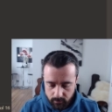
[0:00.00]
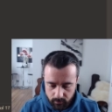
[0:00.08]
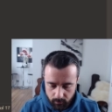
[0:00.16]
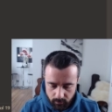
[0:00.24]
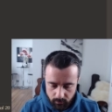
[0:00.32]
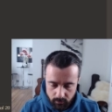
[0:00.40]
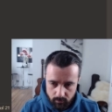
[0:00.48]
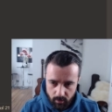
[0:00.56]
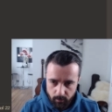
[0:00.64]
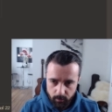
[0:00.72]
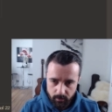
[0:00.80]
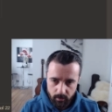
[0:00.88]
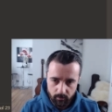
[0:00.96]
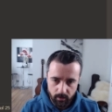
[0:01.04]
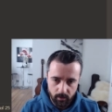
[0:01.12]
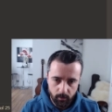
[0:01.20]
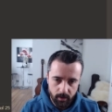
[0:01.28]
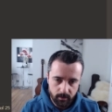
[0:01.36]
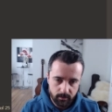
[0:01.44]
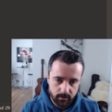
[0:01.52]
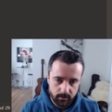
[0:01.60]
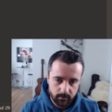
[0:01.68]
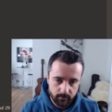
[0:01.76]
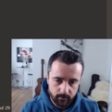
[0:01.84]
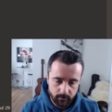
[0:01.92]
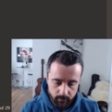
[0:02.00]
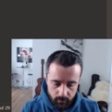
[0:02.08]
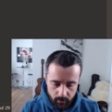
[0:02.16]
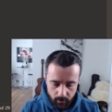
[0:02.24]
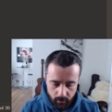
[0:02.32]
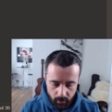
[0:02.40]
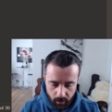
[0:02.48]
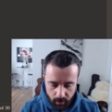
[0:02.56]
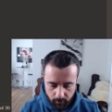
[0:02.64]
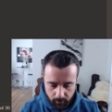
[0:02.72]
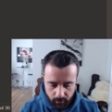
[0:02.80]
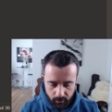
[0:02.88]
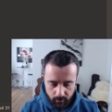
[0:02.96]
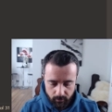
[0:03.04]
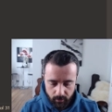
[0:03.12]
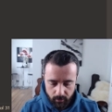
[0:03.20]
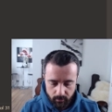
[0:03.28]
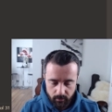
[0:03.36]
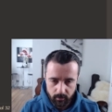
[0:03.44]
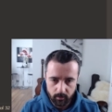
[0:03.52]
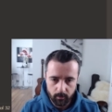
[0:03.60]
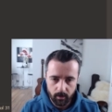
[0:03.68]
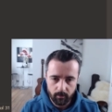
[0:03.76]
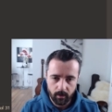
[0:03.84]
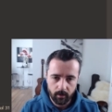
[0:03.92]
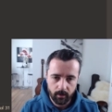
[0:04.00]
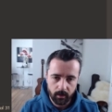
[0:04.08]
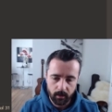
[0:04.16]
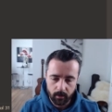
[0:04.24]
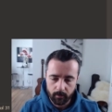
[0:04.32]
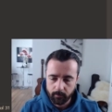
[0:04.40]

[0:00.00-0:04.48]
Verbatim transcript: So we do scrapy.request and I'm going to give it the URL here.